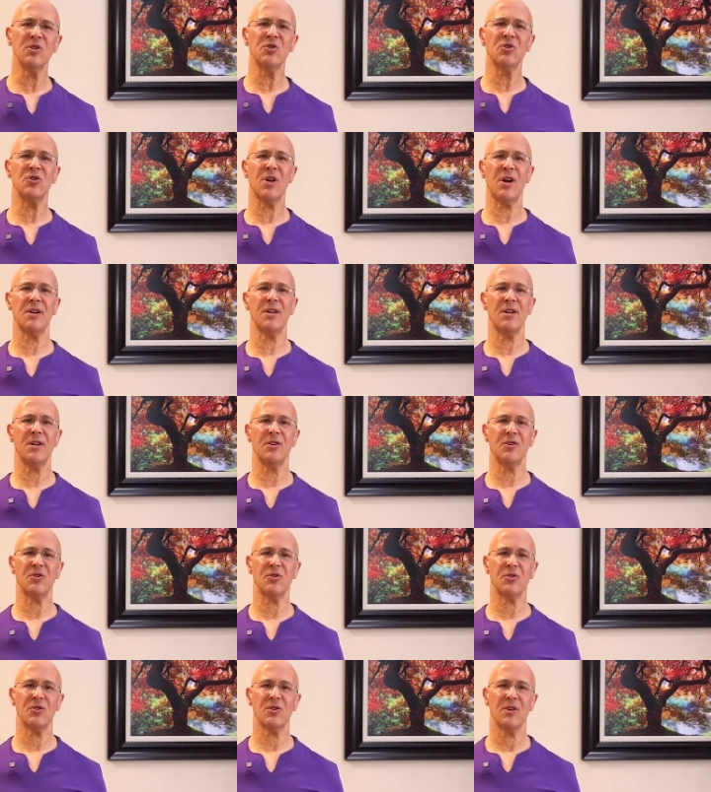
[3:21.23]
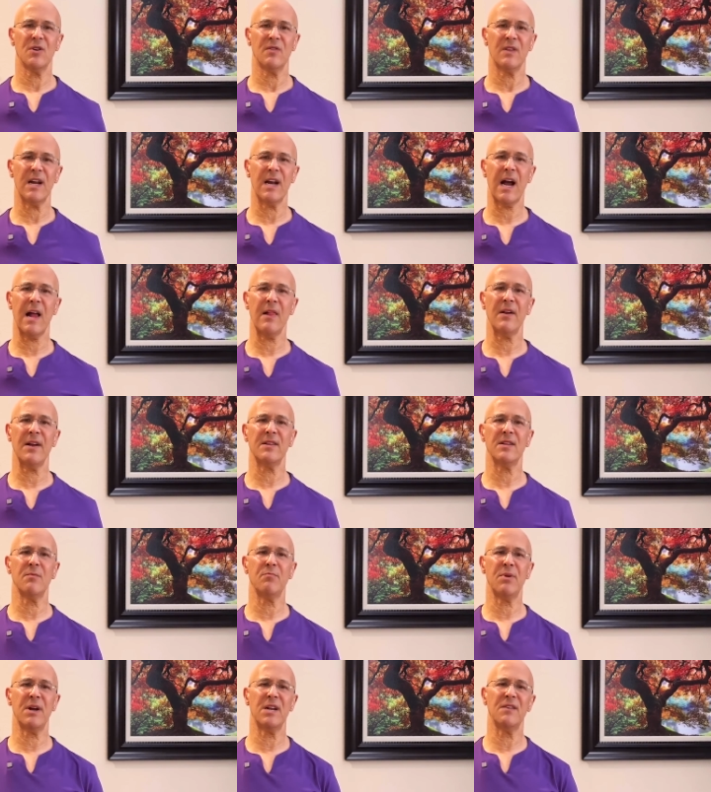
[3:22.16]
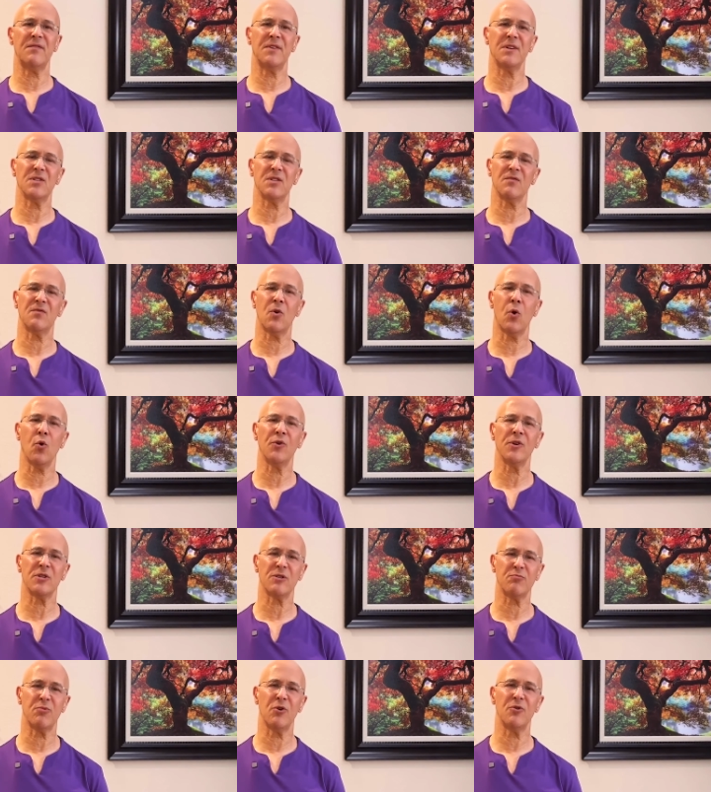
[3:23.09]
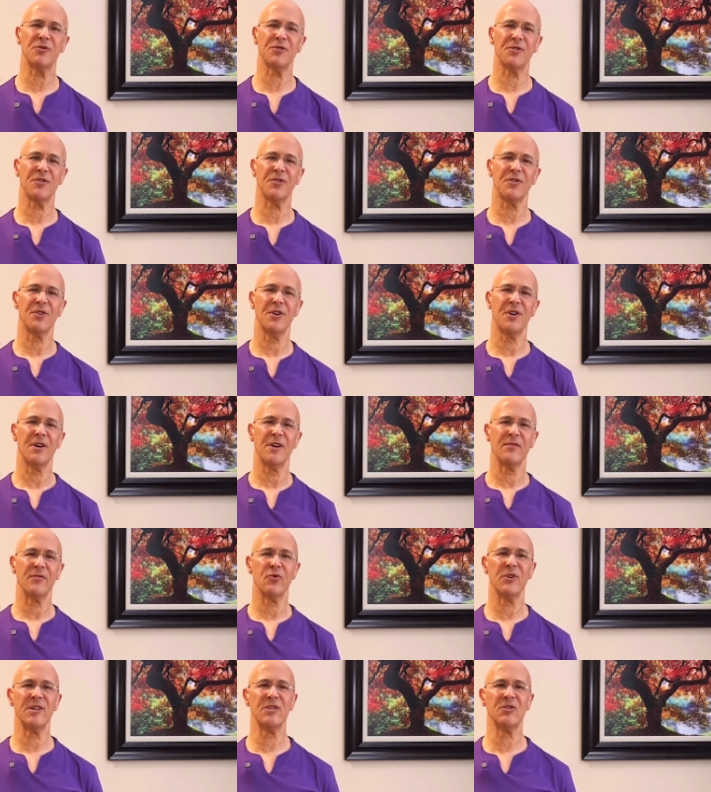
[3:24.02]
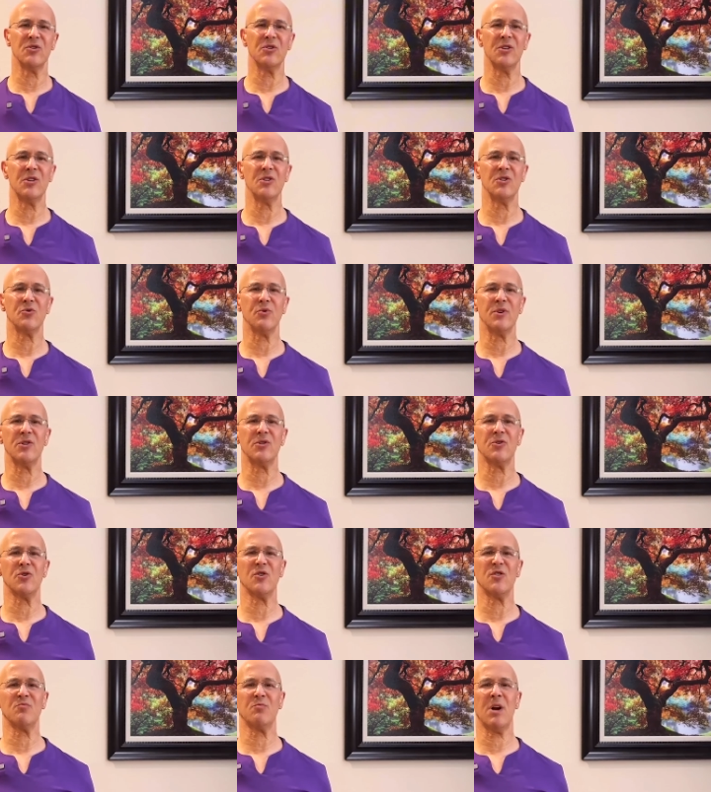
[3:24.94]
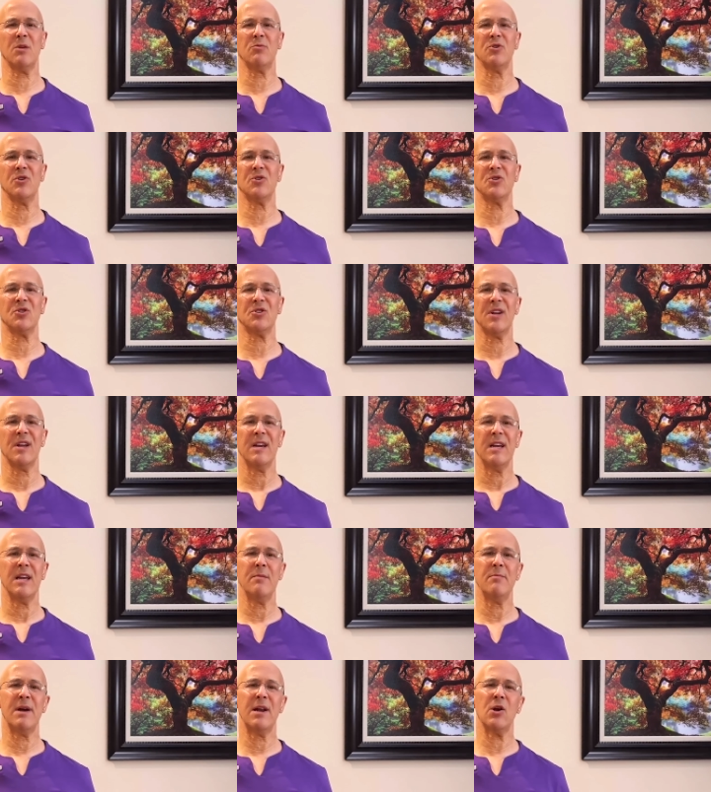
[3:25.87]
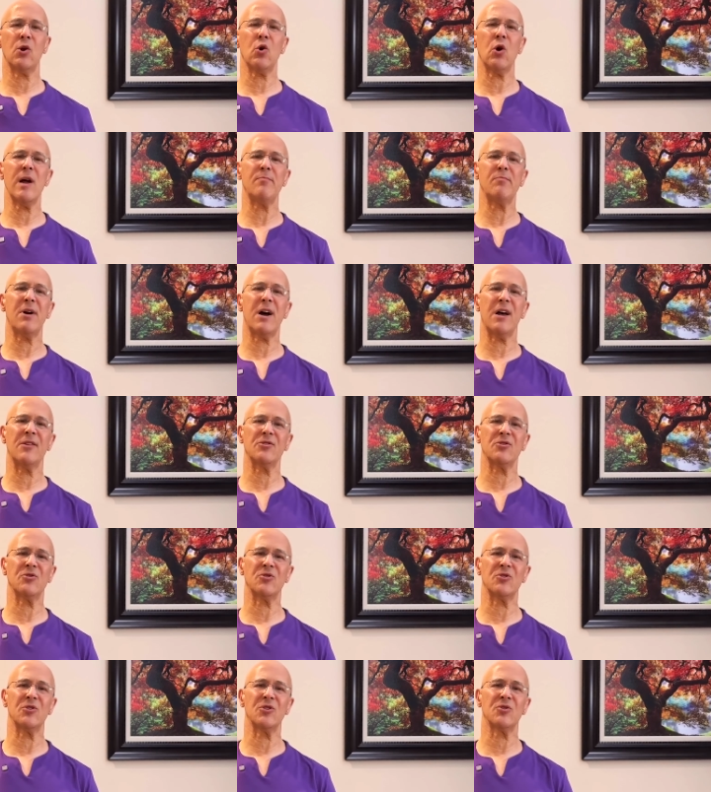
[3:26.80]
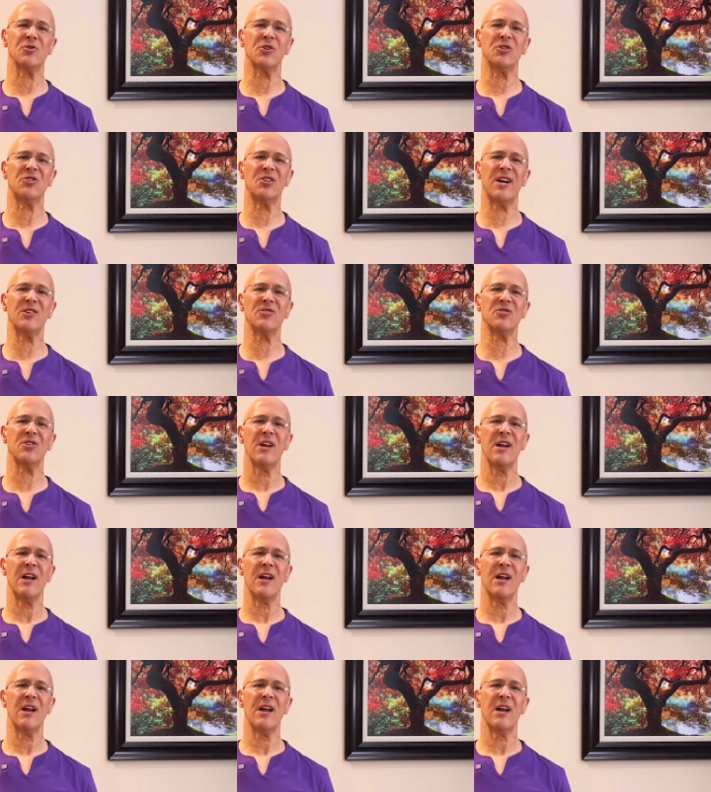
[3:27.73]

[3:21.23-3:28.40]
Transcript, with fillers: studies that highlight the benefits of cold exposure. For instance, research published in Medical Hypothesis suggests